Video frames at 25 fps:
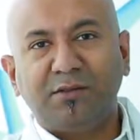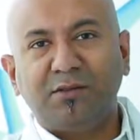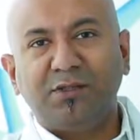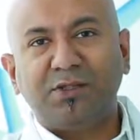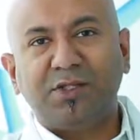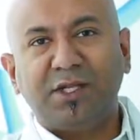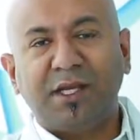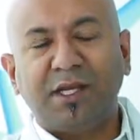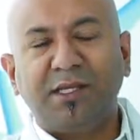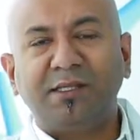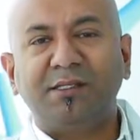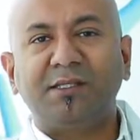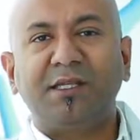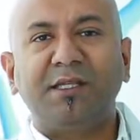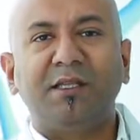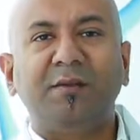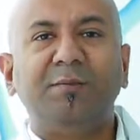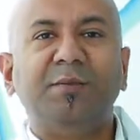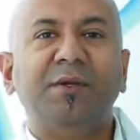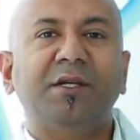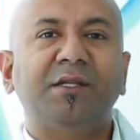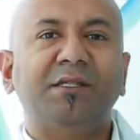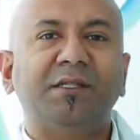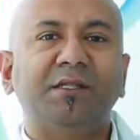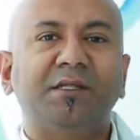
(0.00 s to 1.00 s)
chance that the
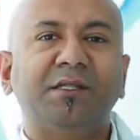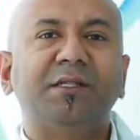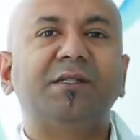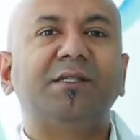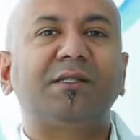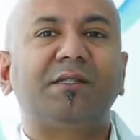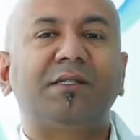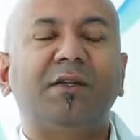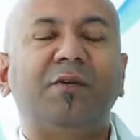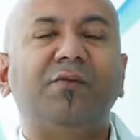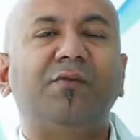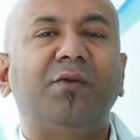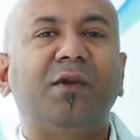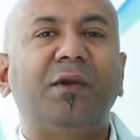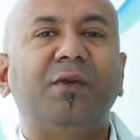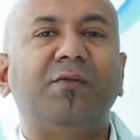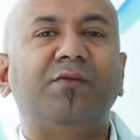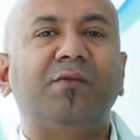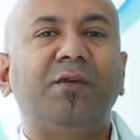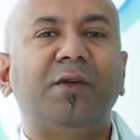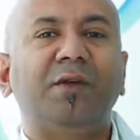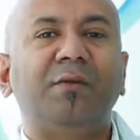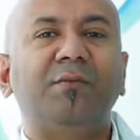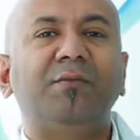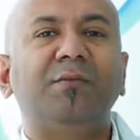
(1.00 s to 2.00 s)
patient is suffering
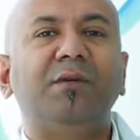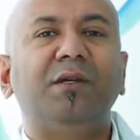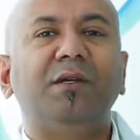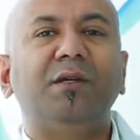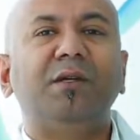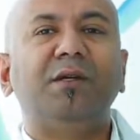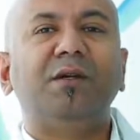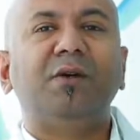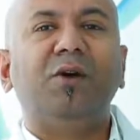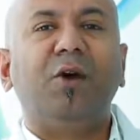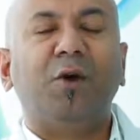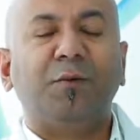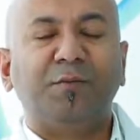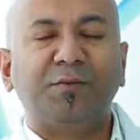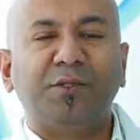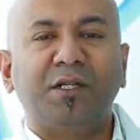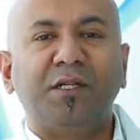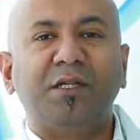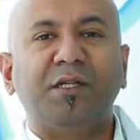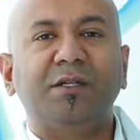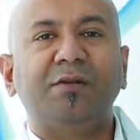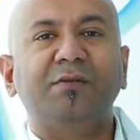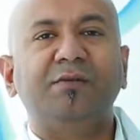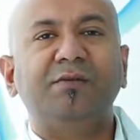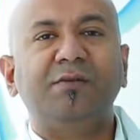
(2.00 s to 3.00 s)
from
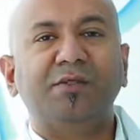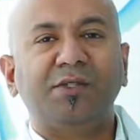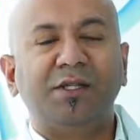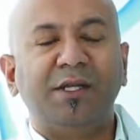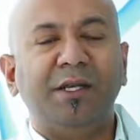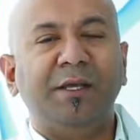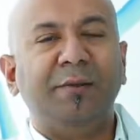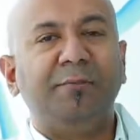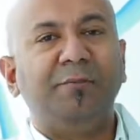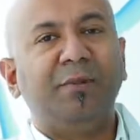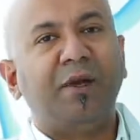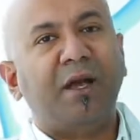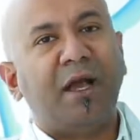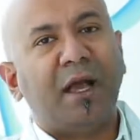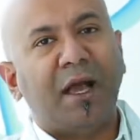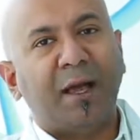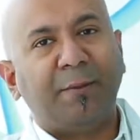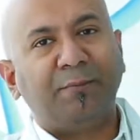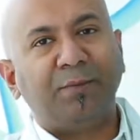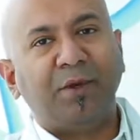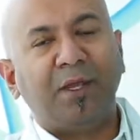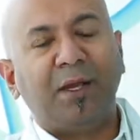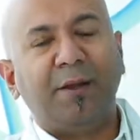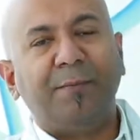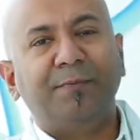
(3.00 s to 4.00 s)
obstructive sleep
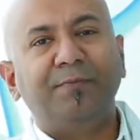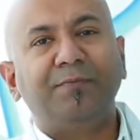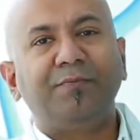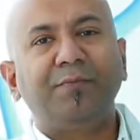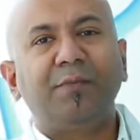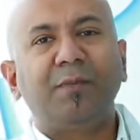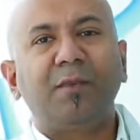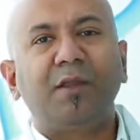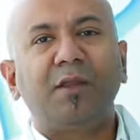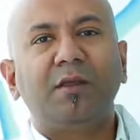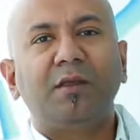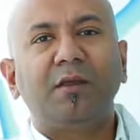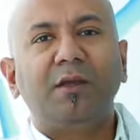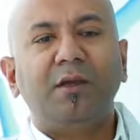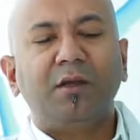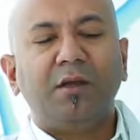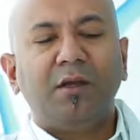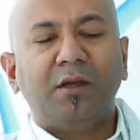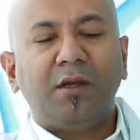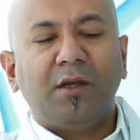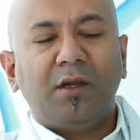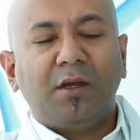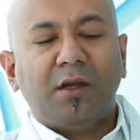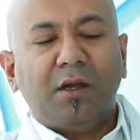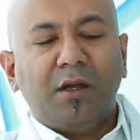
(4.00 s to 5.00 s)
apnea.
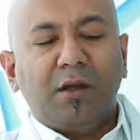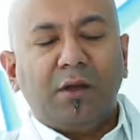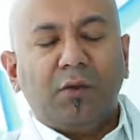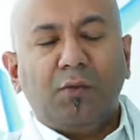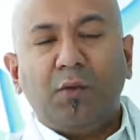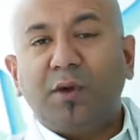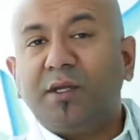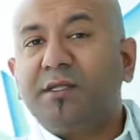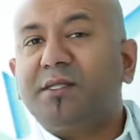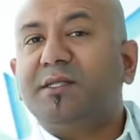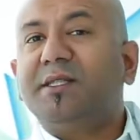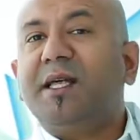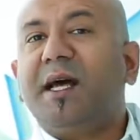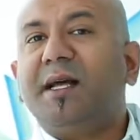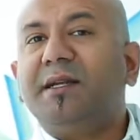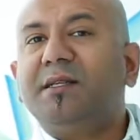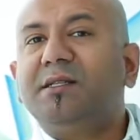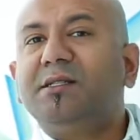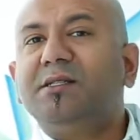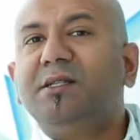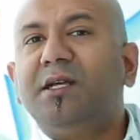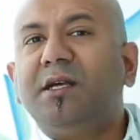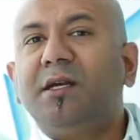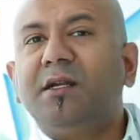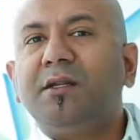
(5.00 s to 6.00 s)
Once that
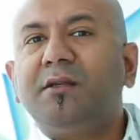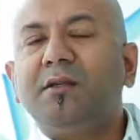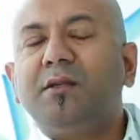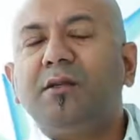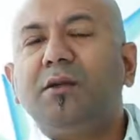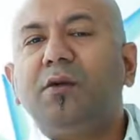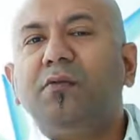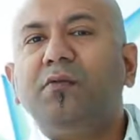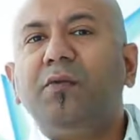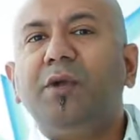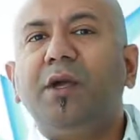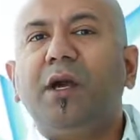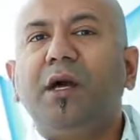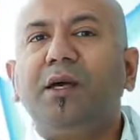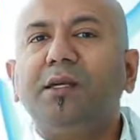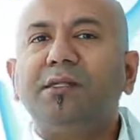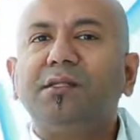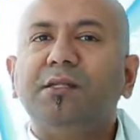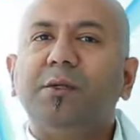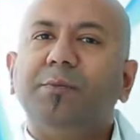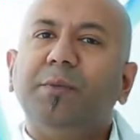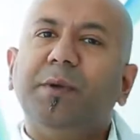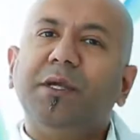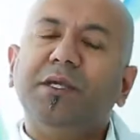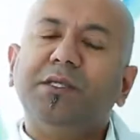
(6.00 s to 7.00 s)
is done, we ask
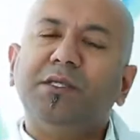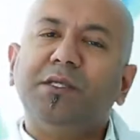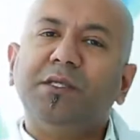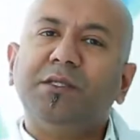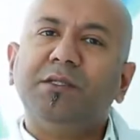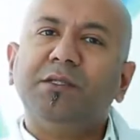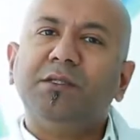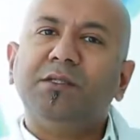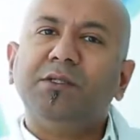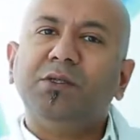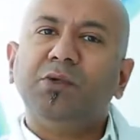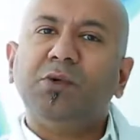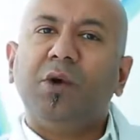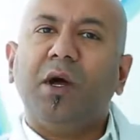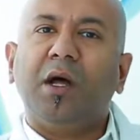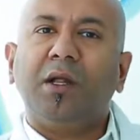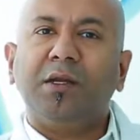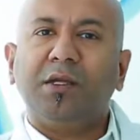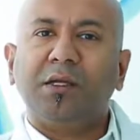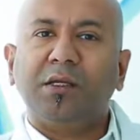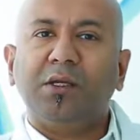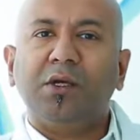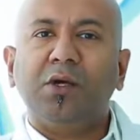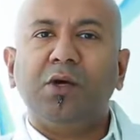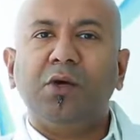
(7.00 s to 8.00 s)
the patient to
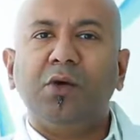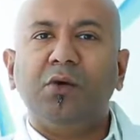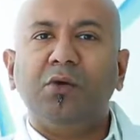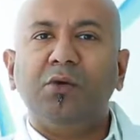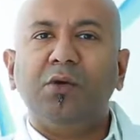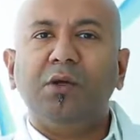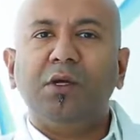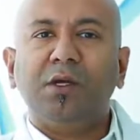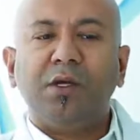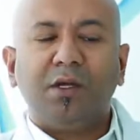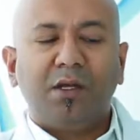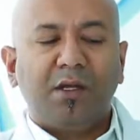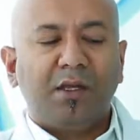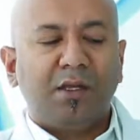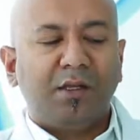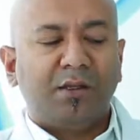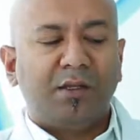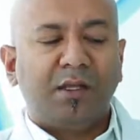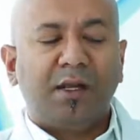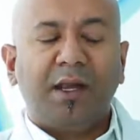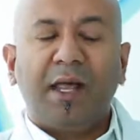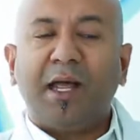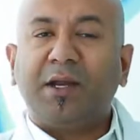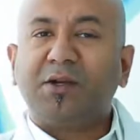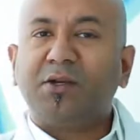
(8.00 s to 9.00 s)
undergo
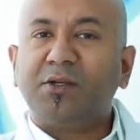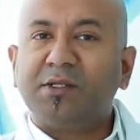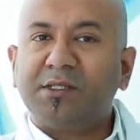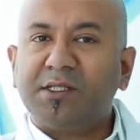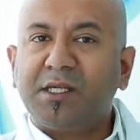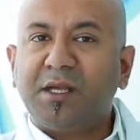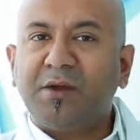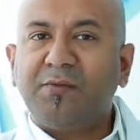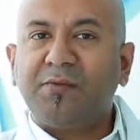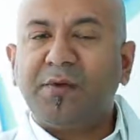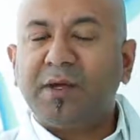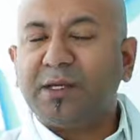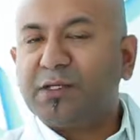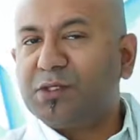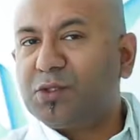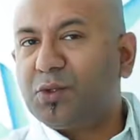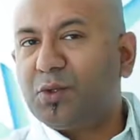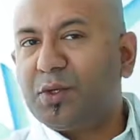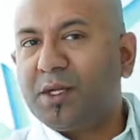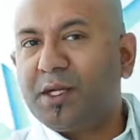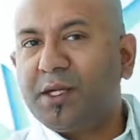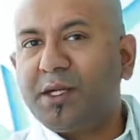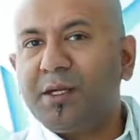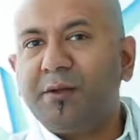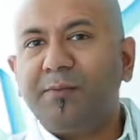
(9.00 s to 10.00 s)
the lateral ceph
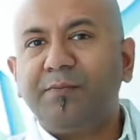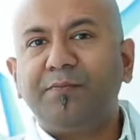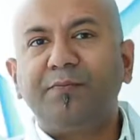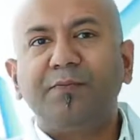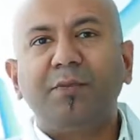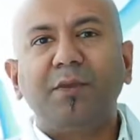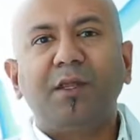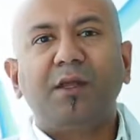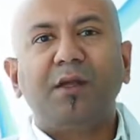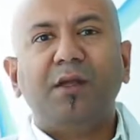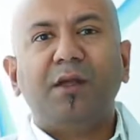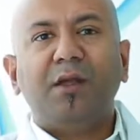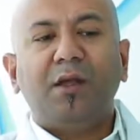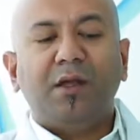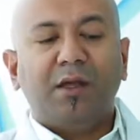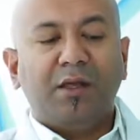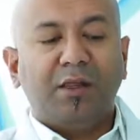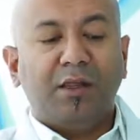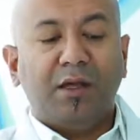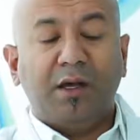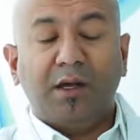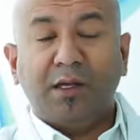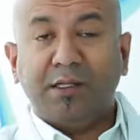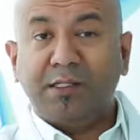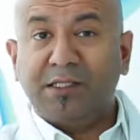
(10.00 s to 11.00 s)
X-ray,
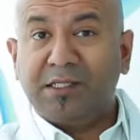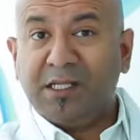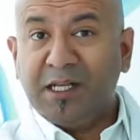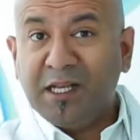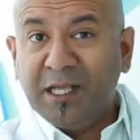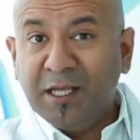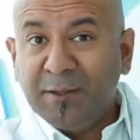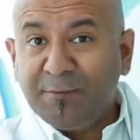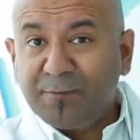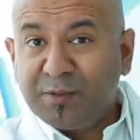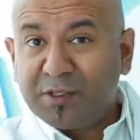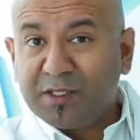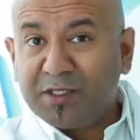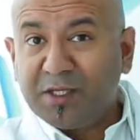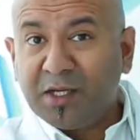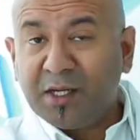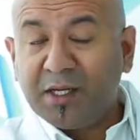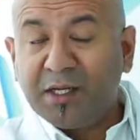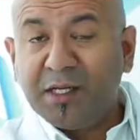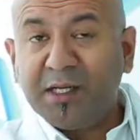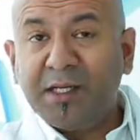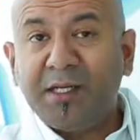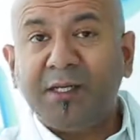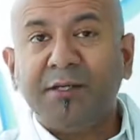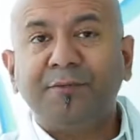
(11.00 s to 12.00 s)
a sleep
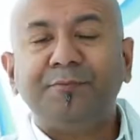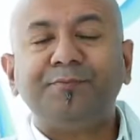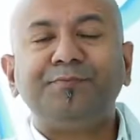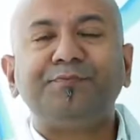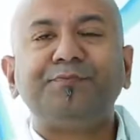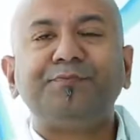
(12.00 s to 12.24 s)
study,